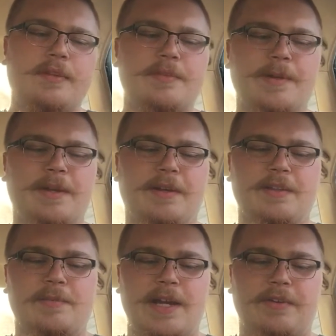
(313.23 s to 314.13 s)
depending on
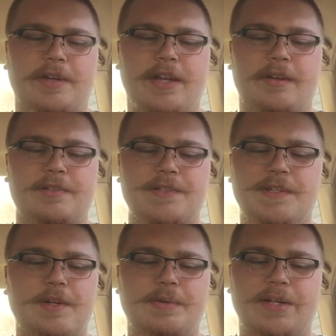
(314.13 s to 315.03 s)
the tobacco, it can
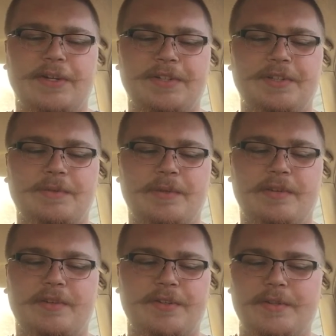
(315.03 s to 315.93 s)
just go out on you,
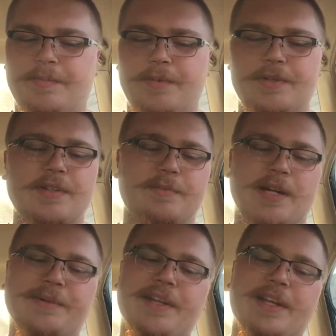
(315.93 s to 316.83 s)
even though you're using
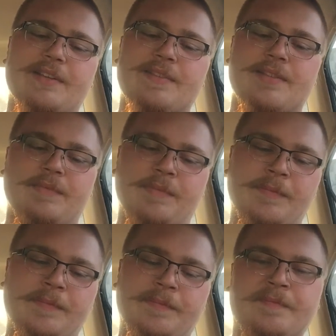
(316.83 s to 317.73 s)
proper cadence, and
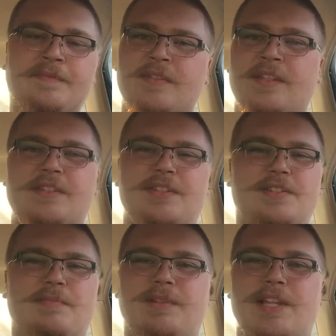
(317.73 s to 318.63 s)
it's
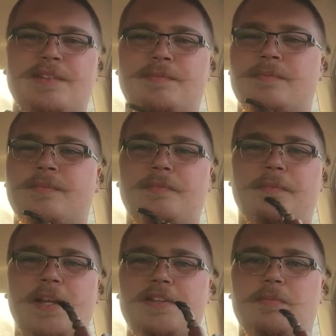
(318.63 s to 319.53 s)
just a blend
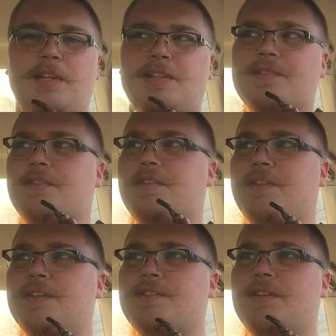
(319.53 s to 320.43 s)
to blend sort of
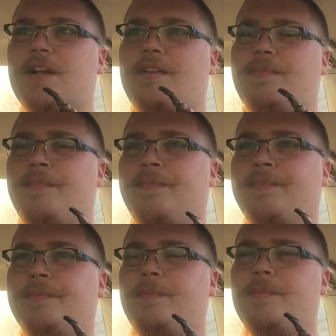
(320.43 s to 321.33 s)
thing, so you gotta
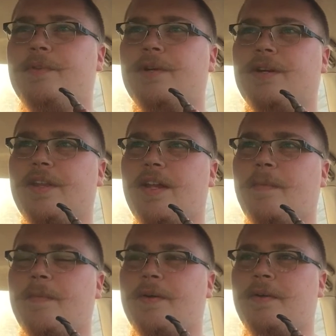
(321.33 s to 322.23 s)
be aware of that.